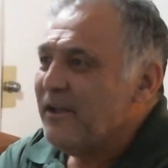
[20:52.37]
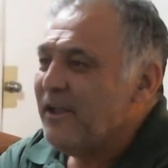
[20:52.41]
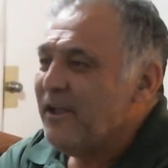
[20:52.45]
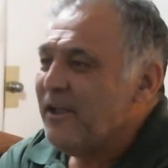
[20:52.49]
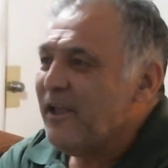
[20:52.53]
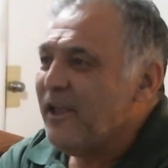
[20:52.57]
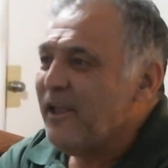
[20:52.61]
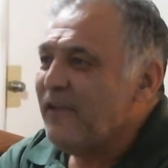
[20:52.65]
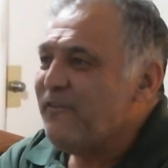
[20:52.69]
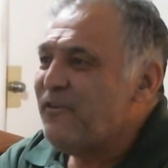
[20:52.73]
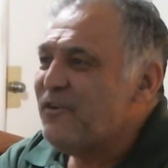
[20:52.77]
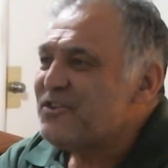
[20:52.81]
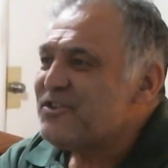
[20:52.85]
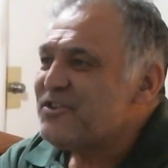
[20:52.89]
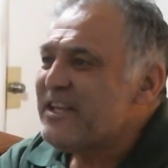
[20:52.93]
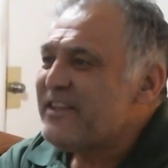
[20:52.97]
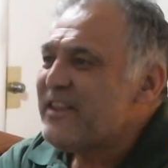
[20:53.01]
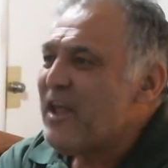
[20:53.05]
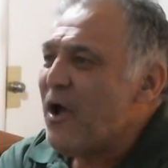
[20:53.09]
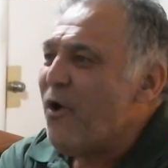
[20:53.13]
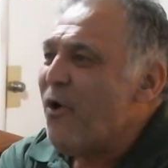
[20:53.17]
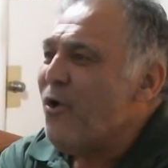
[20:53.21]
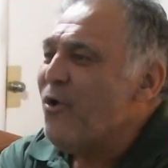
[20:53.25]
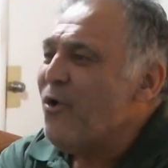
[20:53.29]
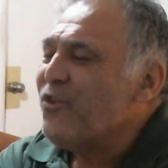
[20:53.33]
If you say the
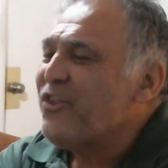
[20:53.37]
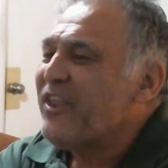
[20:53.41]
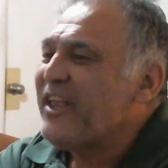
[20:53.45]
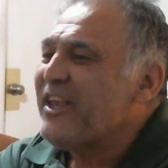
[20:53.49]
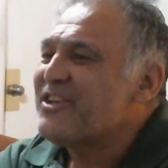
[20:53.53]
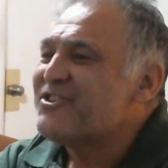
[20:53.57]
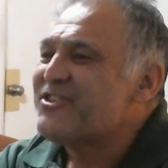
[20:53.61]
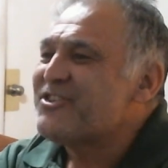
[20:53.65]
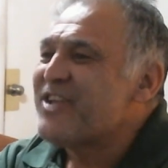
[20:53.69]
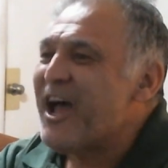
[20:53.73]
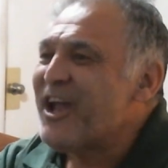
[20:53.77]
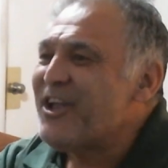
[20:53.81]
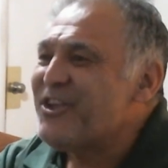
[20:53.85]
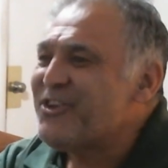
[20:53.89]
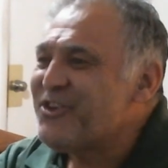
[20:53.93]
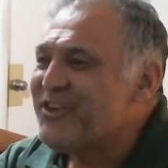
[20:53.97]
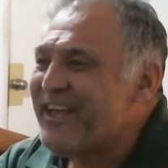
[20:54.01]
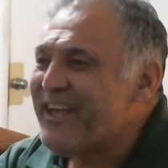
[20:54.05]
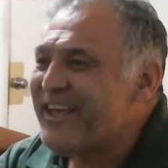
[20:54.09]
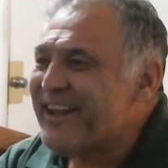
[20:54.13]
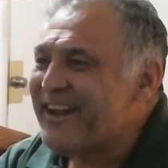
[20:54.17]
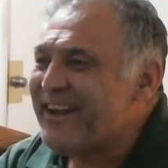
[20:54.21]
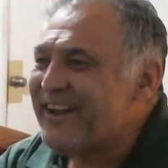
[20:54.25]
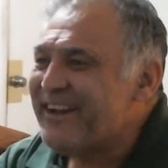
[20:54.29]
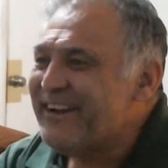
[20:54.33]
whole thing is tied
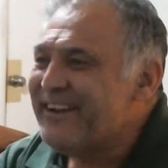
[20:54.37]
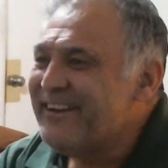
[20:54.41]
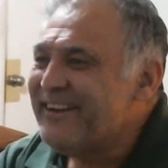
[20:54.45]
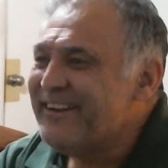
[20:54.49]
together,